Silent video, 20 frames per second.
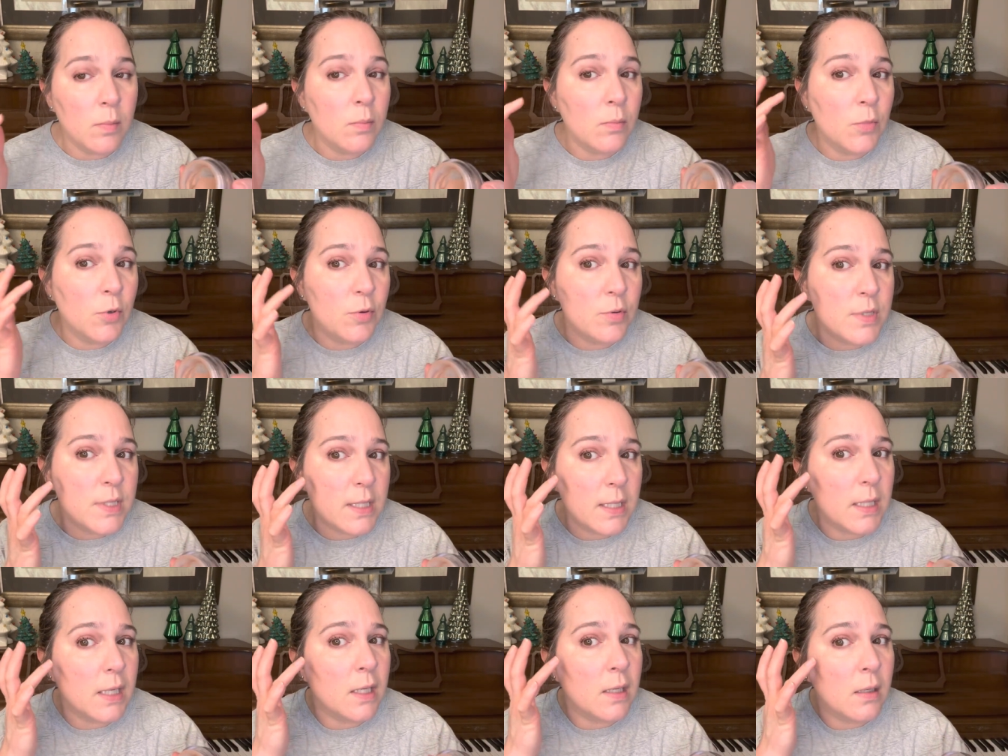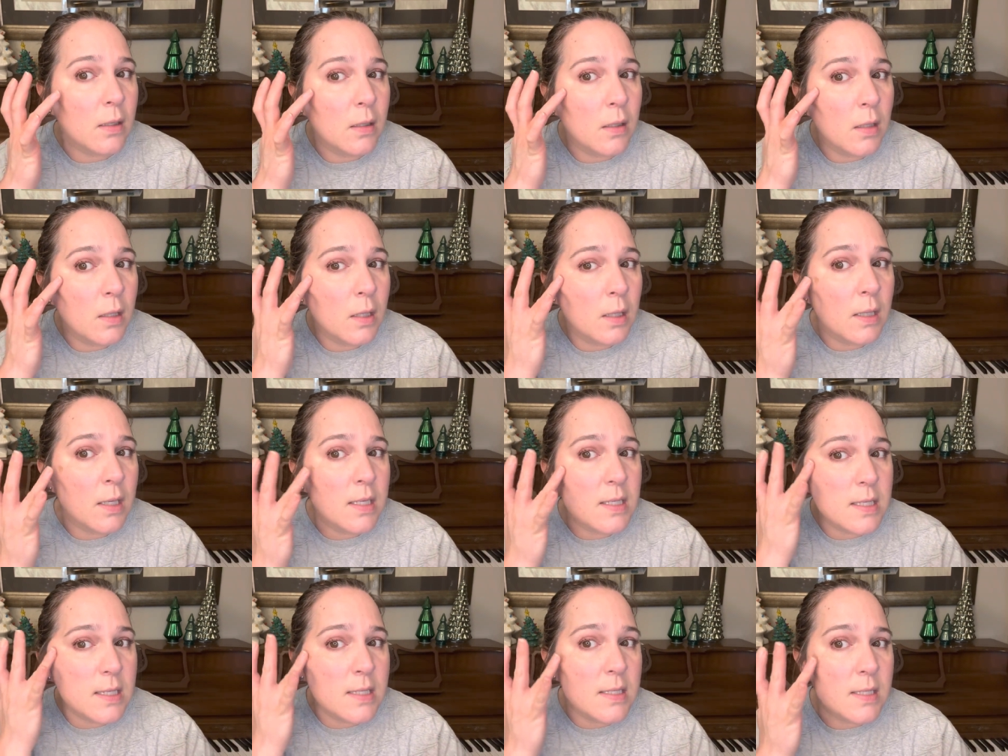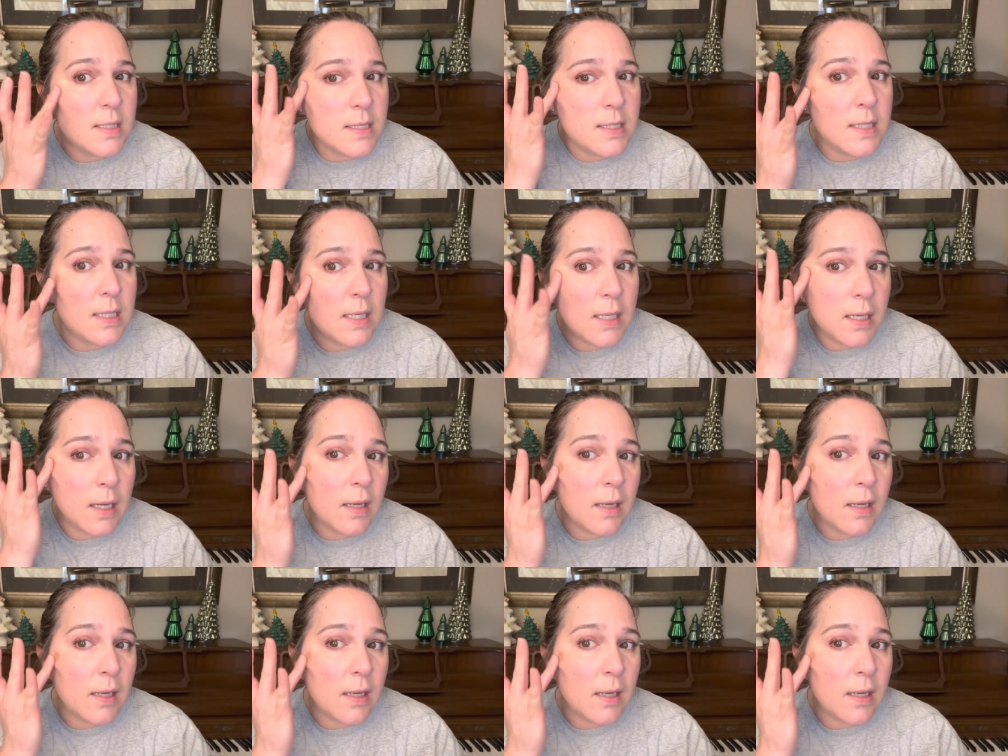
moussey consistency.